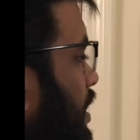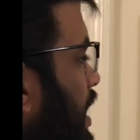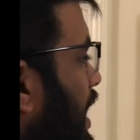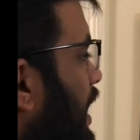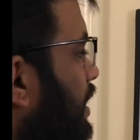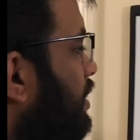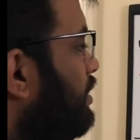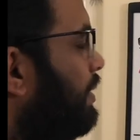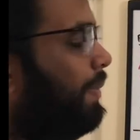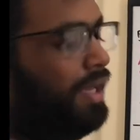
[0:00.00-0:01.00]
and
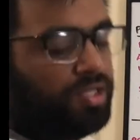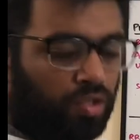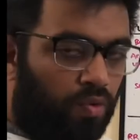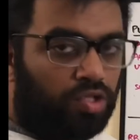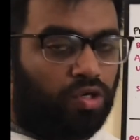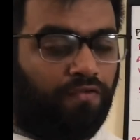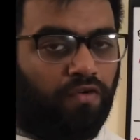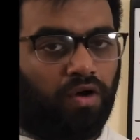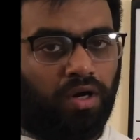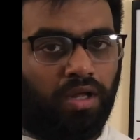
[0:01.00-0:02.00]
the players to watch out
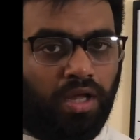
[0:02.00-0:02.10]
for.